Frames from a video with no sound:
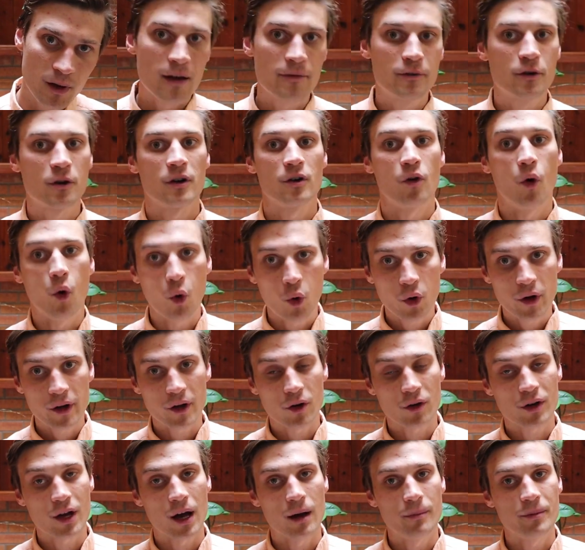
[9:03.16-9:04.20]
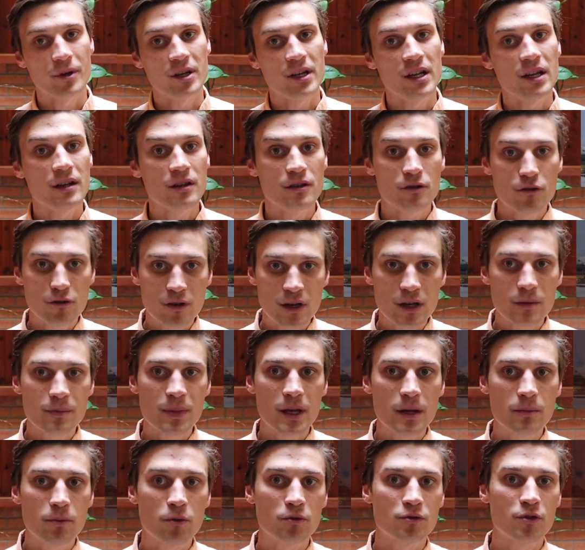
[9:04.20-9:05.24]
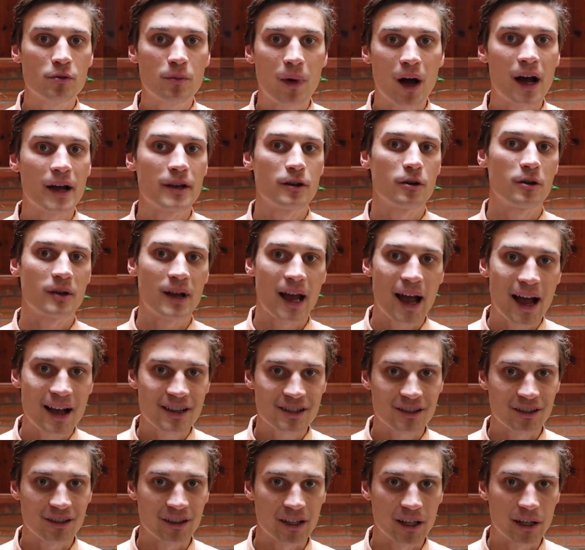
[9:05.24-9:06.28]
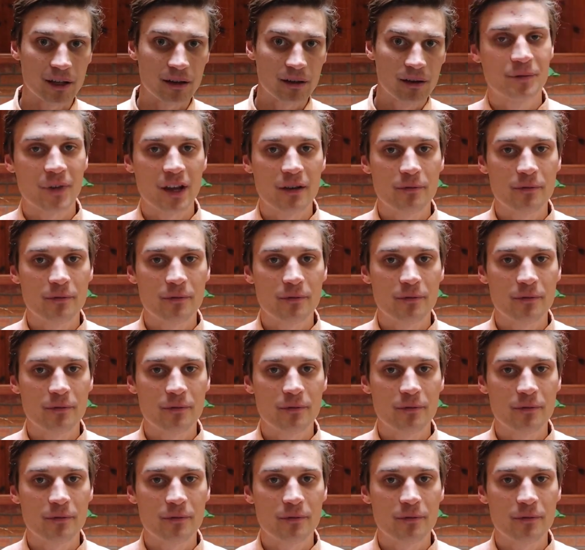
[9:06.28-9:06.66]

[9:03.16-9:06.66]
If you're an oil company, you need people to buy your gasoline.